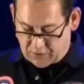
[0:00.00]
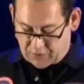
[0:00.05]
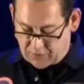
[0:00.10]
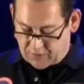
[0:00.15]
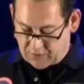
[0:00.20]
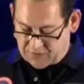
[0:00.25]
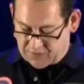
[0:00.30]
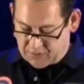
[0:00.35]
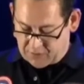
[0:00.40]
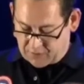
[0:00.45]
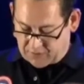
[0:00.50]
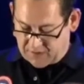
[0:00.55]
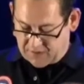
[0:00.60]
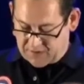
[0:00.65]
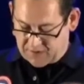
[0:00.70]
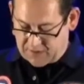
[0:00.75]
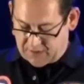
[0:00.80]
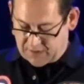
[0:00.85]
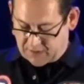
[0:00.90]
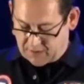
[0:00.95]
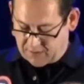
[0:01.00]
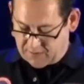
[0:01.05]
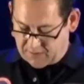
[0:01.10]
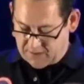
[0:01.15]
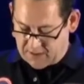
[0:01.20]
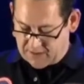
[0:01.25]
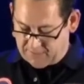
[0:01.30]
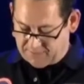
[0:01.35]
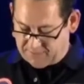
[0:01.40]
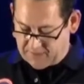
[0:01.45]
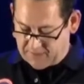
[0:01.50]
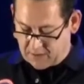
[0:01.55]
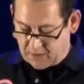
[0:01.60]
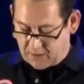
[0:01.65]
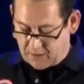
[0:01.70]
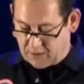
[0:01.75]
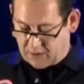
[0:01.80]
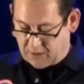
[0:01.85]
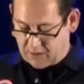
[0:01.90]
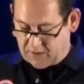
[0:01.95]
should also consider that if there
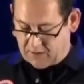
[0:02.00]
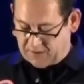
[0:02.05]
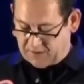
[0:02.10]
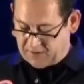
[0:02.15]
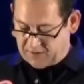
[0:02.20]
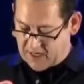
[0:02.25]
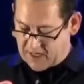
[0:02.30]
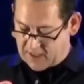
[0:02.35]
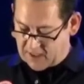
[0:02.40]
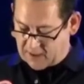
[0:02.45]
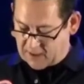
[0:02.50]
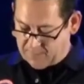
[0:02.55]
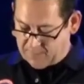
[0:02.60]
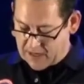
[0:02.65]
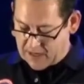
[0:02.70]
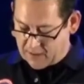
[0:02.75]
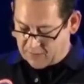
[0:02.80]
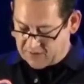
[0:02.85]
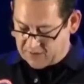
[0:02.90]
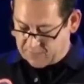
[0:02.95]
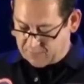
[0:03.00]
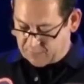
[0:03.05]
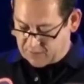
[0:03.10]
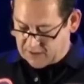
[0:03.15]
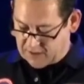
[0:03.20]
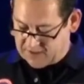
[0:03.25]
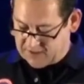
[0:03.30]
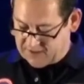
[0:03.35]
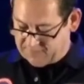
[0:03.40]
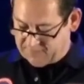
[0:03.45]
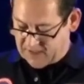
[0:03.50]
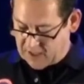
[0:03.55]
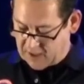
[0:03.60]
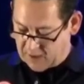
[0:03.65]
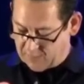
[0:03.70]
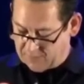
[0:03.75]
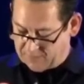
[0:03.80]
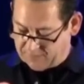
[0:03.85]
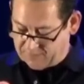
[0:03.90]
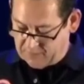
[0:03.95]
are exotic power supplies
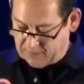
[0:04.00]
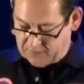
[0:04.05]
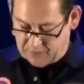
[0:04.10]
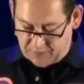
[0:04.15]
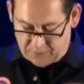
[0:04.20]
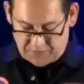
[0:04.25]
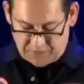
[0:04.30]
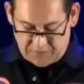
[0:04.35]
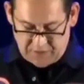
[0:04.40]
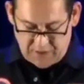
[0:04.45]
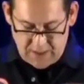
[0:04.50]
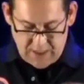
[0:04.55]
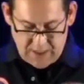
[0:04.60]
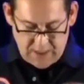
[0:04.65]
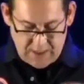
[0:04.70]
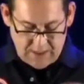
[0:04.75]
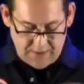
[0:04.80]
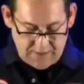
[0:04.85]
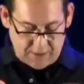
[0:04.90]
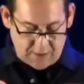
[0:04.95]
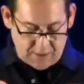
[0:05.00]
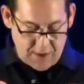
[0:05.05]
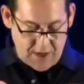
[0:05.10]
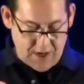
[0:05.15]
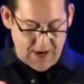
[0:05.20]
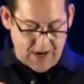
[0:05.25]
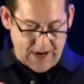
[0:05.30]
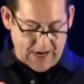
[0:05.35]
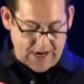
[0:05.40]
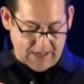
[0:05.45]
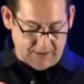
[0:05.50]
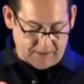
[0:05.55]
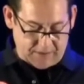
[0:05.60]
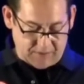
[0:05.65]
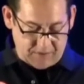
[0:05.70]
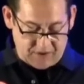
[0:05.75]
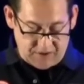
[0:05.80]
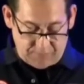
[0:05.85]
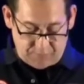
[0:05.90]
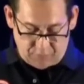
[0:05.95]
available for use that are not
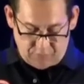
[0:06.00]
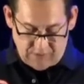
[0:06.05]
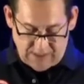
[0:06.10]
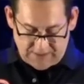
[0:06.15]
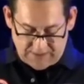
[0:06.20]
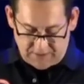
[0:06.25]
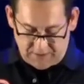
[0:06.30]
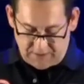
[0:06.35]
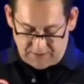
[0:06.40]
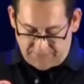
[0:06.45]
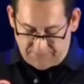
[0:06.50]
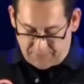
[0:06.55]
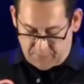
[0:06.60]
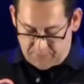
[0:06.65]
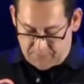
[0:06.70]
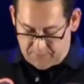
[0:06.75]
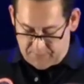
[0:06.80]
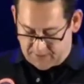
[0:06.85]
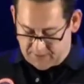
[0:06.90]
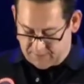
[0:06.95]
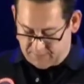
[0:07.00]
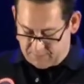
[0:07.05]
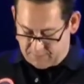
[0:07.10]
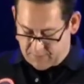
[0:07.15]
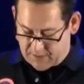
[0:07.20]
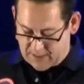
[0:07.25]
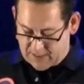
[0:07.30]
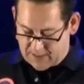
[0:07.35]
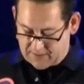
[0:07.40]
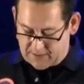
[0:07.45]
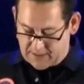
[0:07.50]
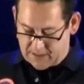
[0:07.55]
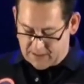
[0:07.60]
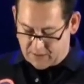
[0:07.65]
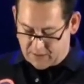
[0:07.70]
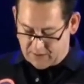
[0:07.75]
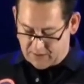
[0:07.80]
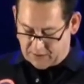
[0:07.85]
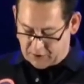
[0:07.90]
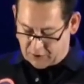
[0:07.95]
expressly forbidden by the
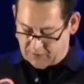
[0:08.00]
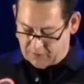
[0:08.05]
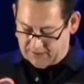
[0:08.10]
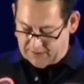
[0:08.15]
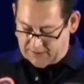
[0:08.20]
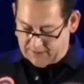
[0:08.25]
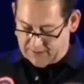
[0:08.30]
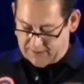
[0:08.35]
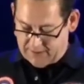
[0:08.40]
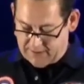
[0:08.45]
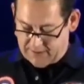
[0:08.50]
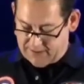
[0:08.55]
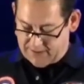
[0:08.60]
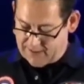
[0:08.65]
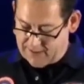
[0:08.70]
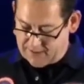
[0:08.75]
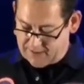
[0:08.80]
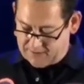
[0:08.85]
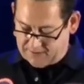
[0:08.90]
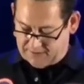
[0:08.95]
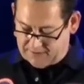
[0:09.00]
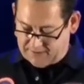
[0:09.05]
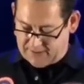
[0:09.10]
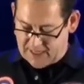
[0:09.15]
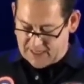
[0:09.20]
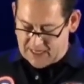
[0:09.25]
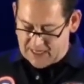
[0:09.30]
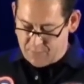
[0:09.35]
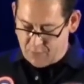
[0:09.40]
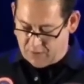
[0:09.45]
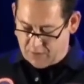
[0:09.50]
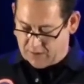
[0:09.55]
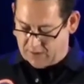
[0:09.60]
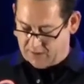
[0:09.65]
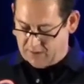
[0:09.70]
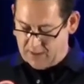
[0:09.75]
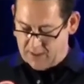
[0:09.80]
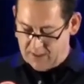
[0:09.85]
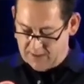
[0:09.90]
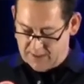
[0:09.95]
Antarctic Treaty, it is game
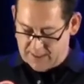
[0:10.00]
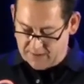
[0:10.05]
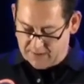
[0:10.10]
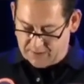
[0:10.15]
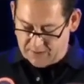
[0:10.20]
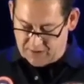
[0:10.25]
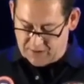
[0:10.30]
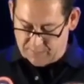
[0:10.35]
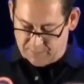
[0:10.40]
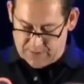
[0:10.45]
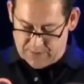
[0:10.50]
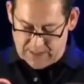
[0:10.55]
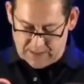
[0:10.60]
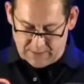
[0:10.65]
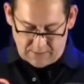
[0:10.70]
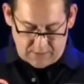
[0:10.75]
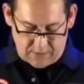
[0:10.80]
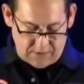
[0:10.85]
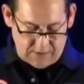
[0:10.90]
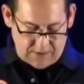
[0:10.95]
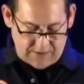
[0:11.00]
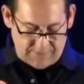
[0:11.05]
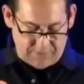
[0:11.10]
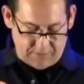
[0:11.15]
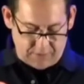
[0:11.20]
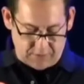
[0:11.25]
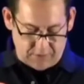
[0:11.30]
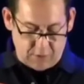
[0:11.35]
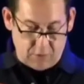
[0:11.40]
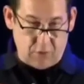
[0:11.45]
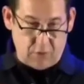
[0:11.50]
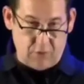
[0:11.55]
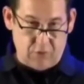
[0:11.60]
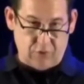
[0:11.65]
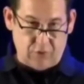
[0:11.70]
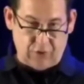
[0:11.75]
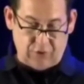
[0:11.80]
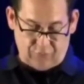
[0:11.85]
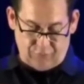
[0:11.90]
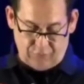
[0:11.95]
on and to the peril of the local
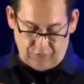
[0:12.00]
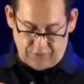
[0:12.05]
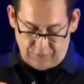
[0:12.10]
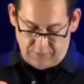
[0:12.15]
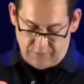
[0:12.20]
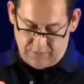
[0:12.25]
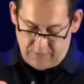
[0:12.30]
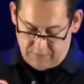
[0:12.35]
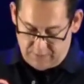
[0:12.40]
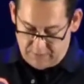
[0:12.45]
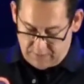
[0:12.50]
crew.